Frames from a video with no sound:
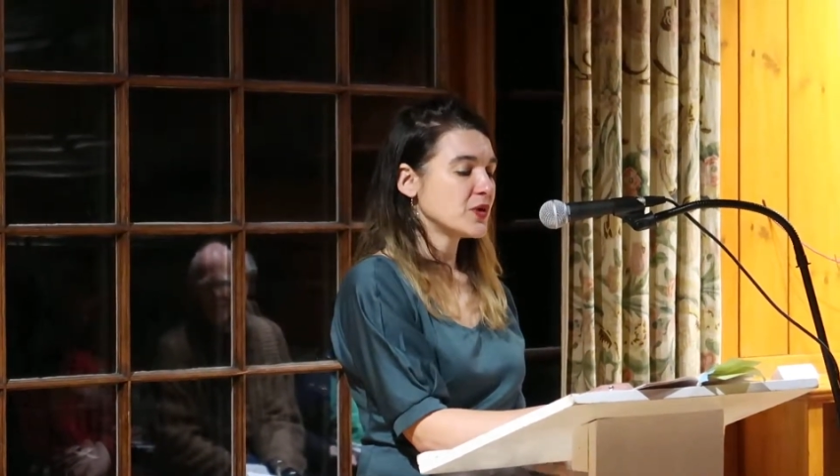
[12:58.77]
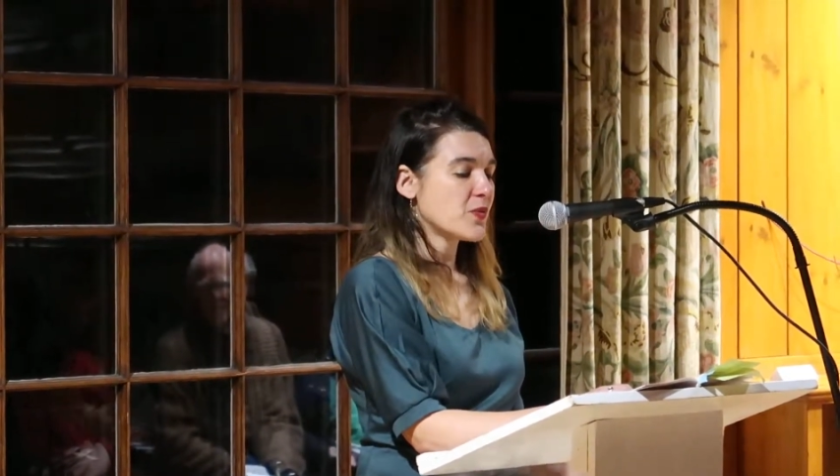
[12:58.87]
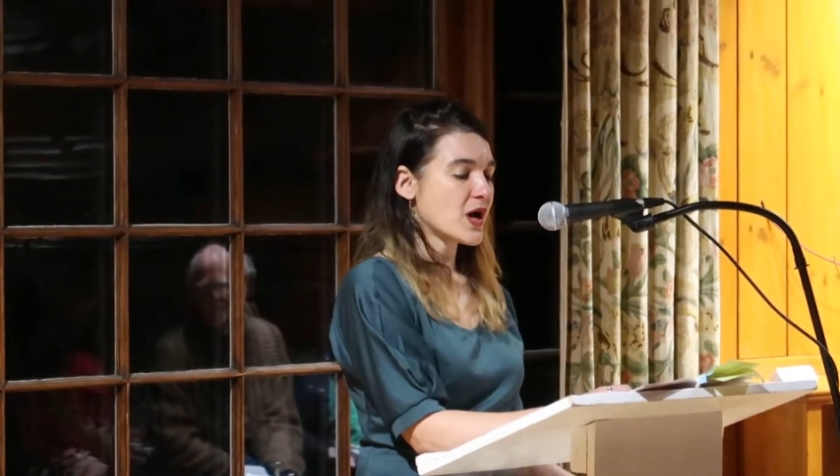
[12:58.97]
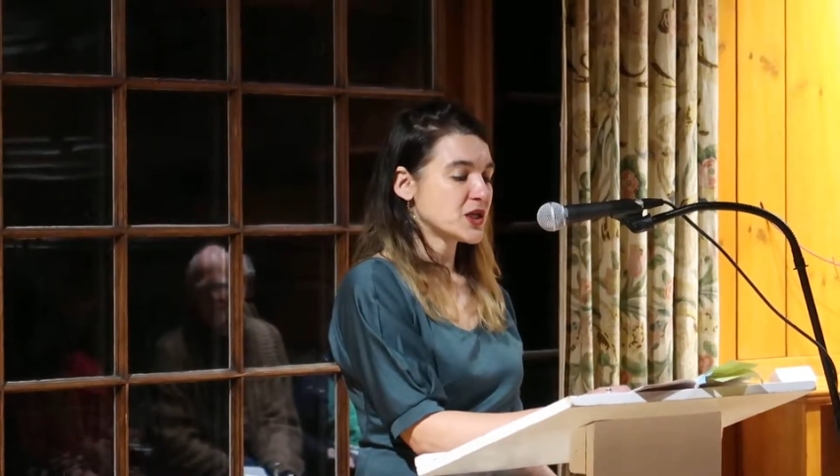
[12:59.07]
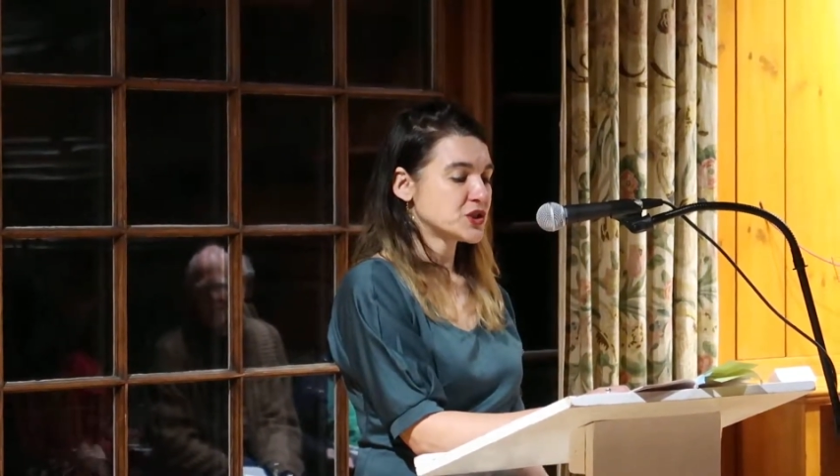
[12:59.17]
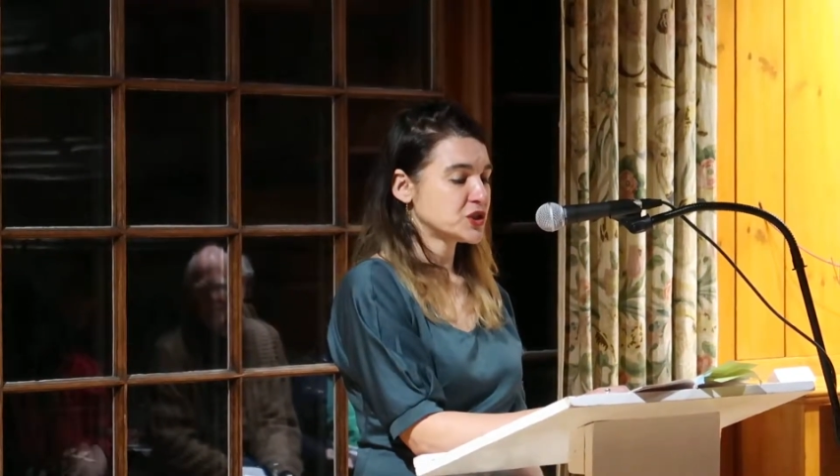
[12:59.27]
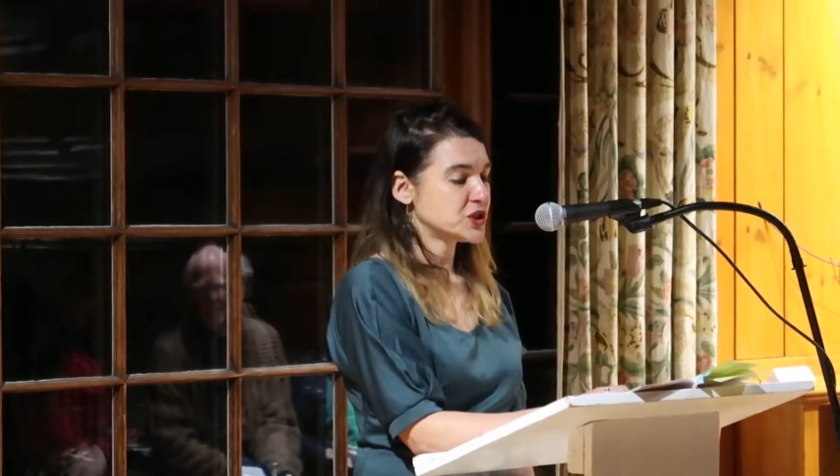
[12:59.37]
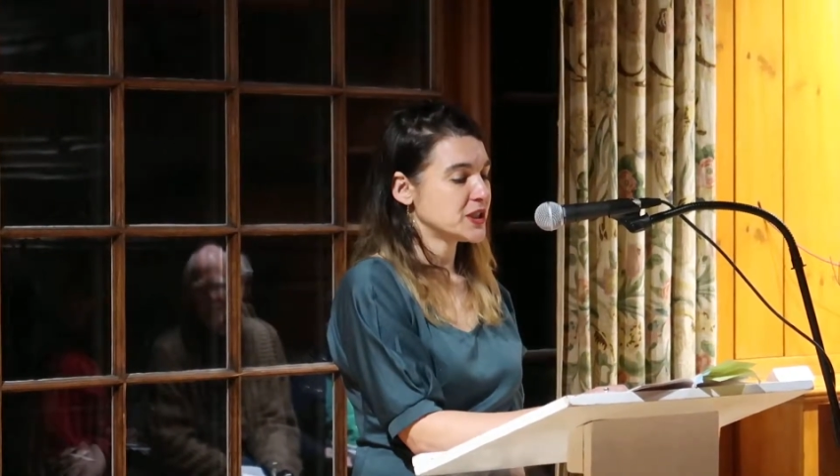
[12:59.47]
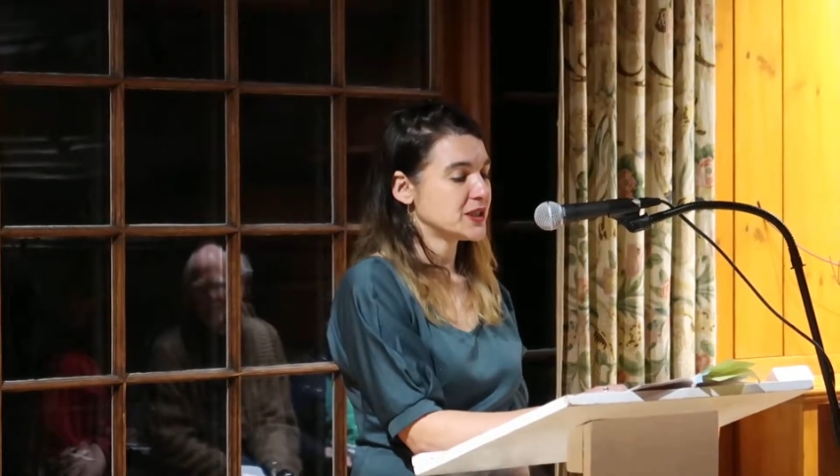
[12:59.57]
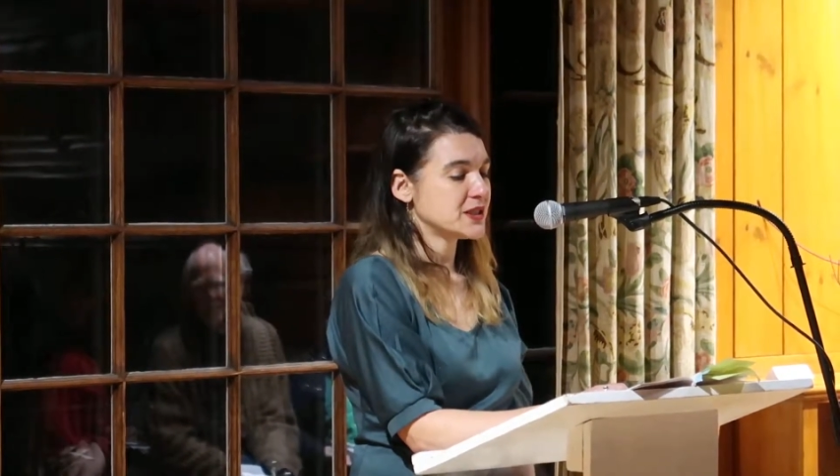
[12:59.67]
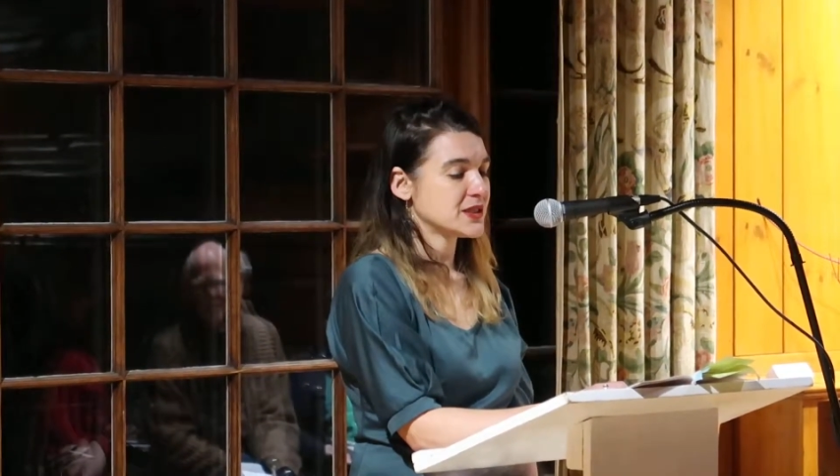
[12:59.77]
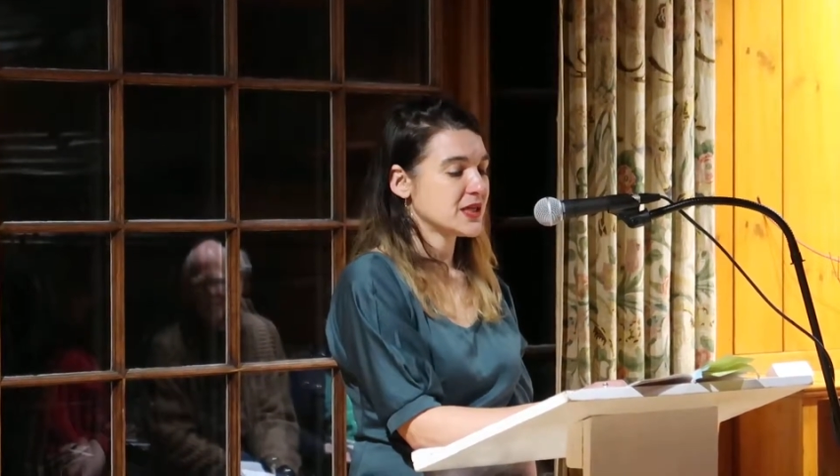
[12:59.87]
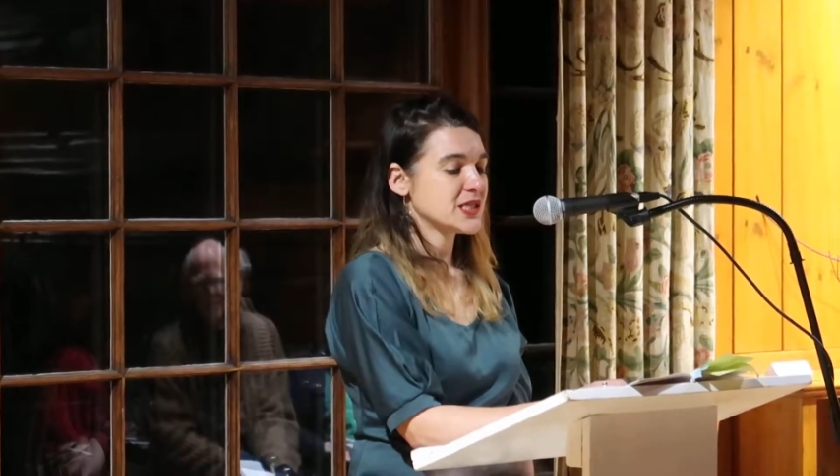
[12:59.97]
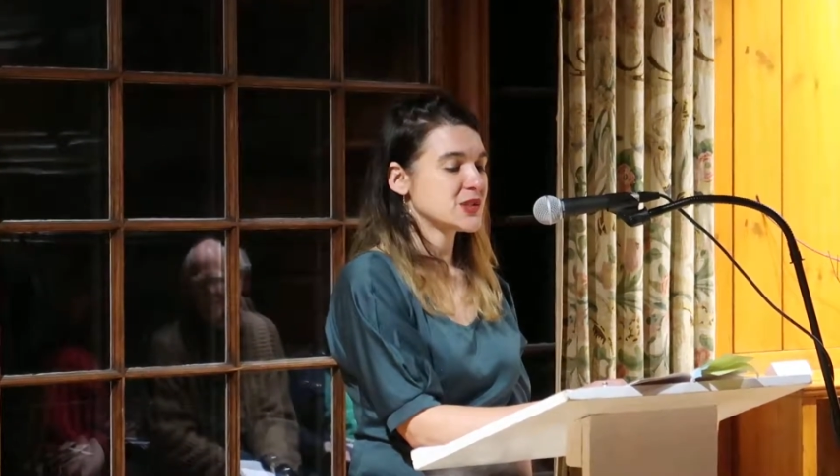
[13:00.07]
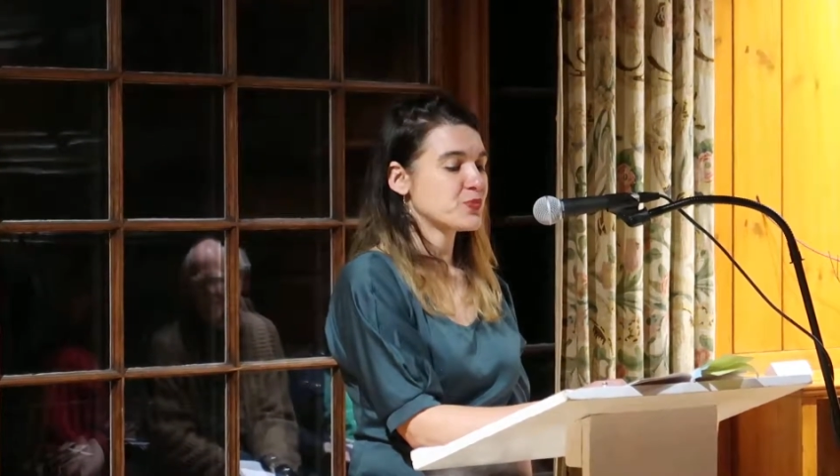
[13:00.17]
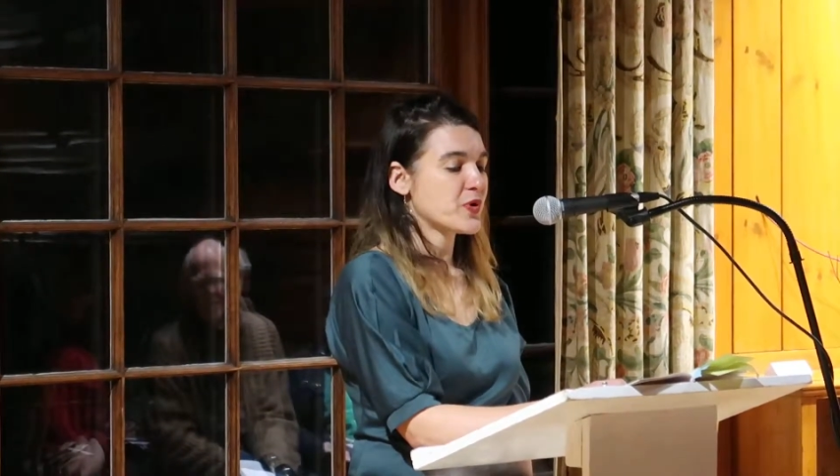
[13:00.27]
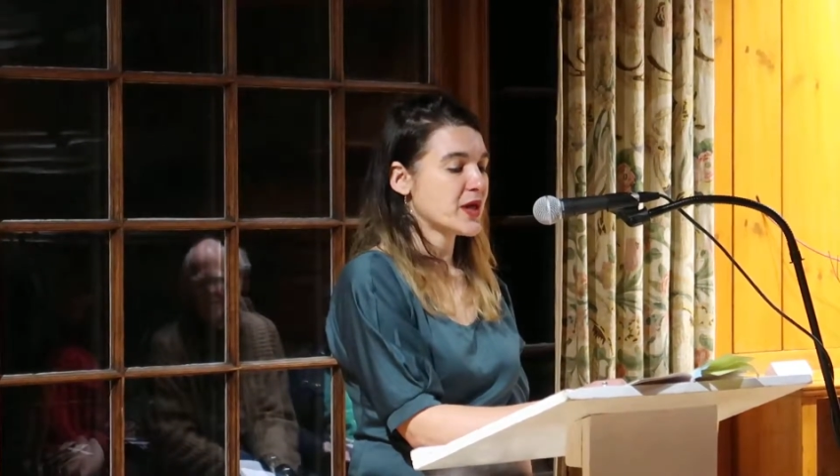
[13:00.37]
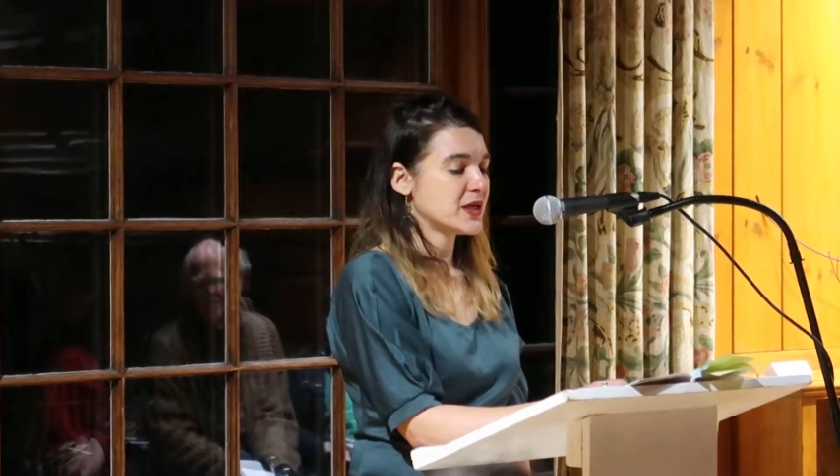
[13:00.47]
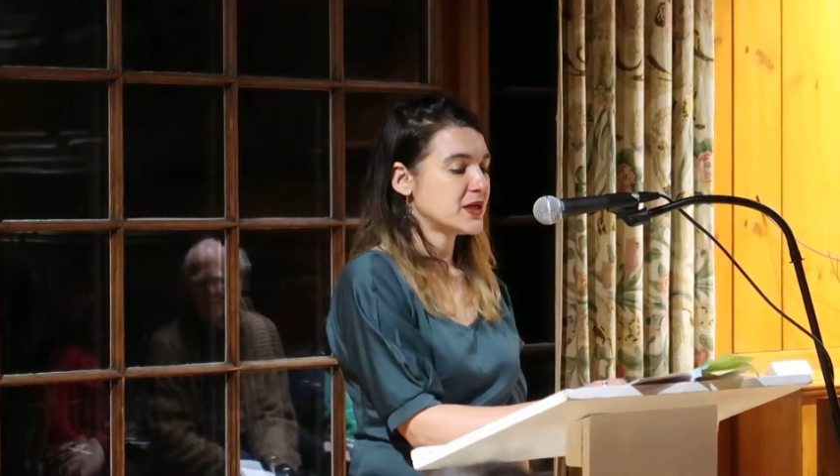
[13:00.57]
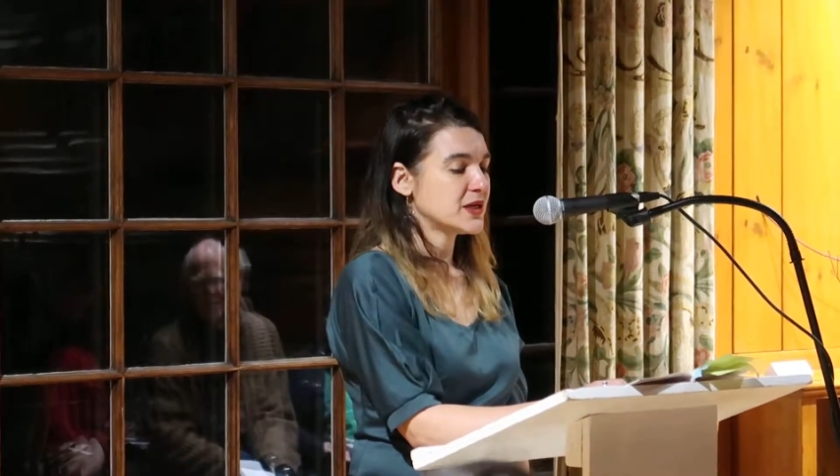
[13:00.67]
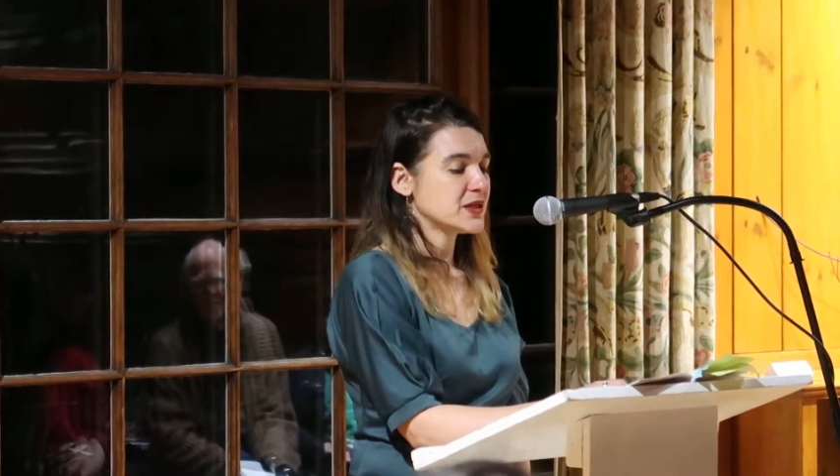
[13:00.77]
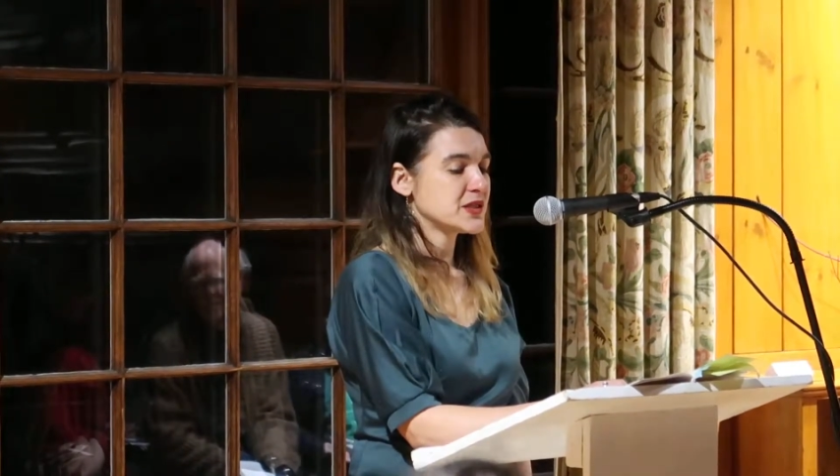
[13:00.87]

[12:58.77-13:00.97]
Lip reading: washed sheet, spread